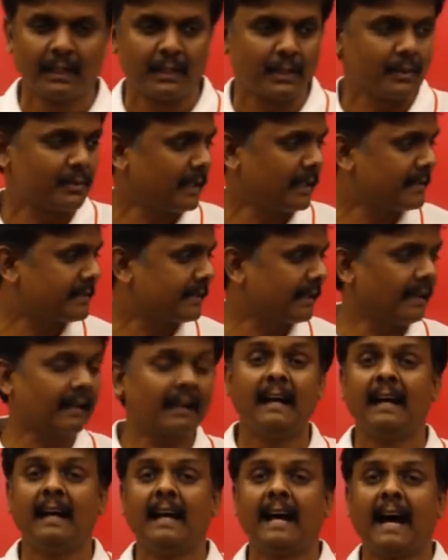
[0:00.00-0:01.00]
You said,
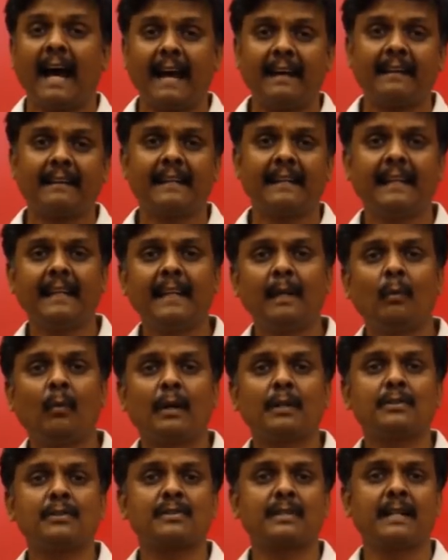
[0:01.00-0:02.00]
sir, I really
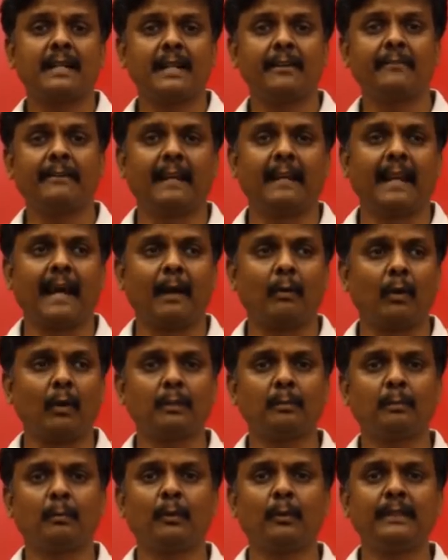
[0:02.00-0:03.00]
want to study well. I want
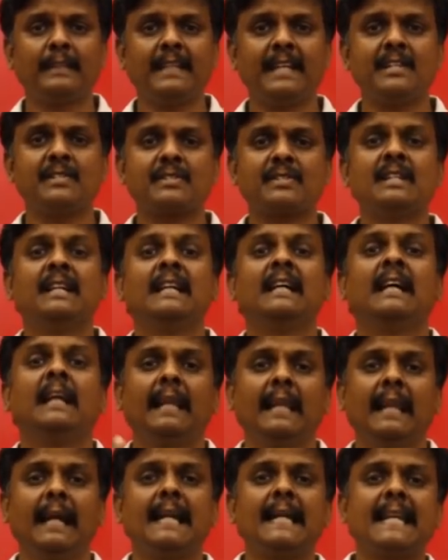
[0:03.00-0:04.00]
to put these
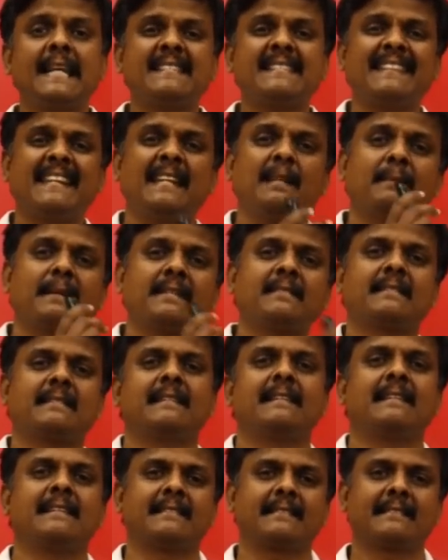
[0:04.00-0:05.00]
learnings in my
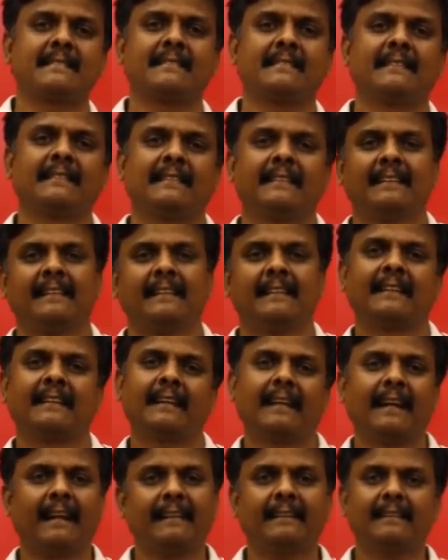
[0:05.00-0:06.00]
studies.
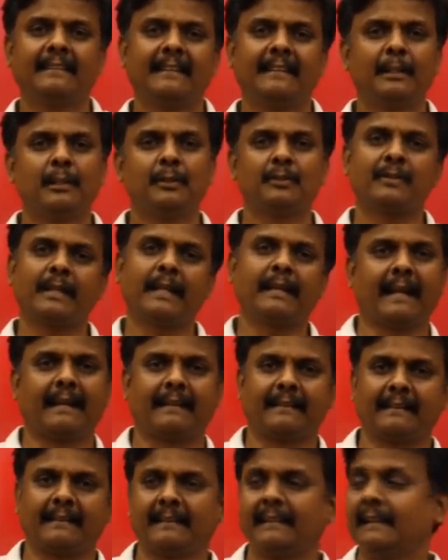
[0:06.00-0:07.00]
Correct? Did you say
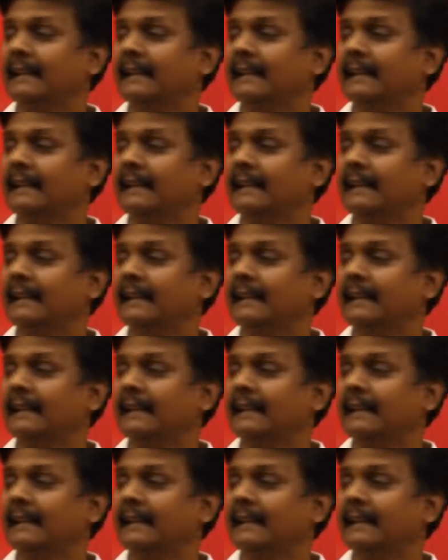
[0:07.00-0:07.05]
that?